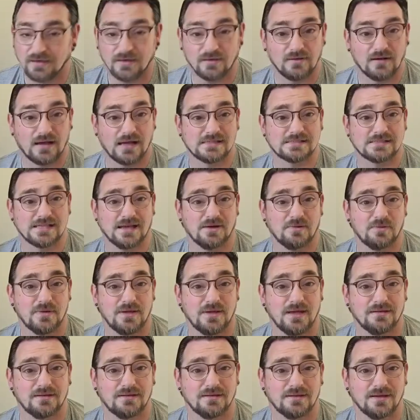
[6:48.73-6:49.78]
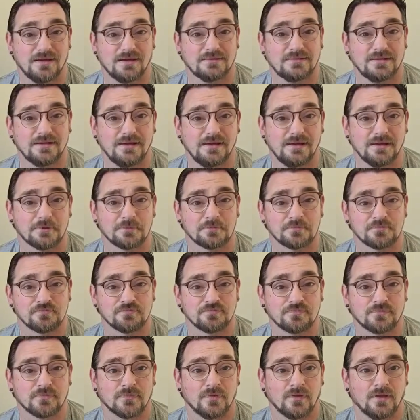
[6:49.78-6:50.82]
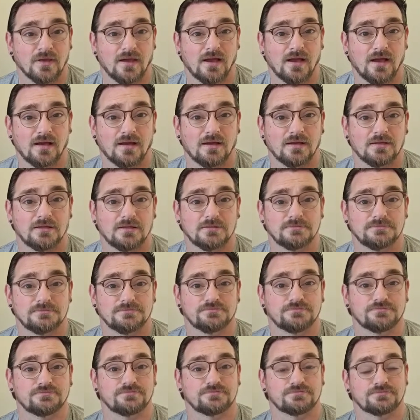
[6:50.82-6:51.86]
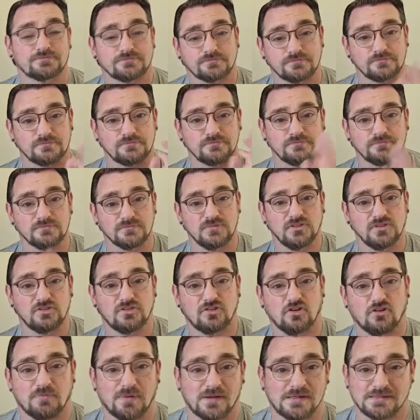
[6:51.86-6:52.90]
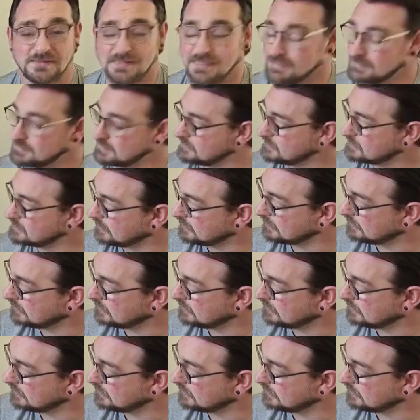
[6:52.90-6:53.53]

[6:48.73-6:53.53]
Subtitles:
that's how we ended our day. Drove by Dixon's, had a